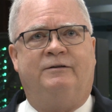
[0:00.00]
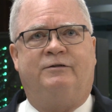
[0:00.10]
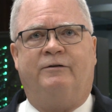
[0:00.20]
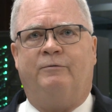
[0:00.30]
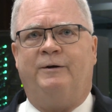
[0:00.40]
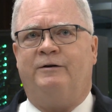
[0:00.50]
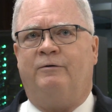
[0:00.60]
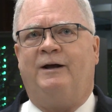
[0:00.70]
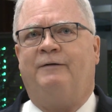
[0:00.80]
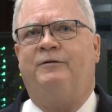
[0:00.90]
so that we
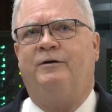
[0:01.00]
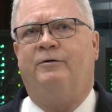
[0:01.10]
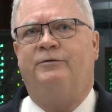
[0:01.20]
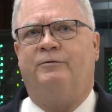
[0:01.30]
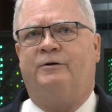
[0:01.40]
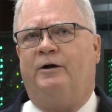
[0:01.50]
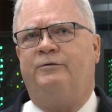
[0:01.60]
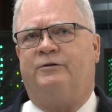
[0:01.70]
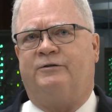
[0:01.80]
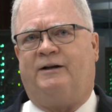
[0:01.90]
don't have to go through
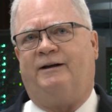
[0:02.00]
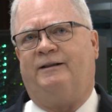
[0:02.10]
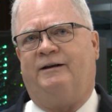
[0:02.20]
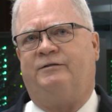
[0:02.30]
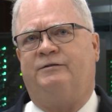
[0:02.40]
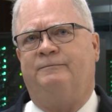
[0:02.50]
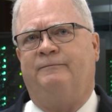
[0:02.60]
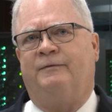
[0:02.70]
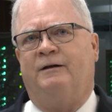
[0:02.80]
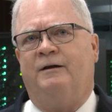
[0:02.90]
closures like this?
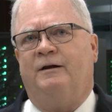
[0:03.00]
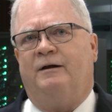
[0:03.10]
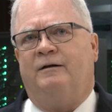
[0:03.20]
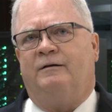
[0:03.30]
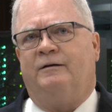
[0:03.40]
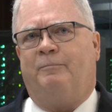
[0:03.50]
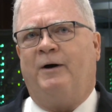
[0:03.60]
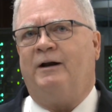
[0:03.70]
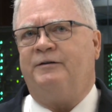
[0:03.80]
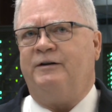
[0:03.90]
The
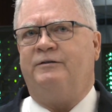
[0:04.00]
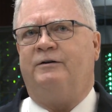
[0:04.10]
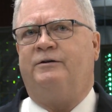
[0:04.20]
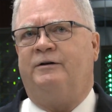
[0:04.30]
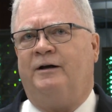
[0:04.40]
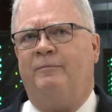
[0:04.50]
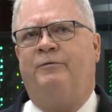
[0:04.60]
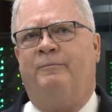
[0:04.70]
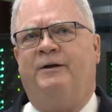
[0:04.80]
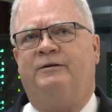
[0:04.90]
policies that could come
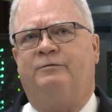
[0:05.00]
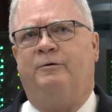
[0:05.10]
from this